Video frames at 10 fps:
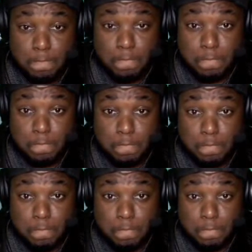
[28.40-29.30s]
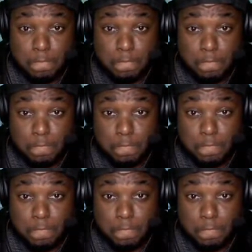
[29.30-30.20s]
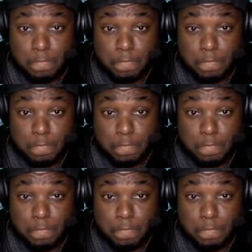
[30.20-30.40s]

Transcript: No words are spoken by the person on screen.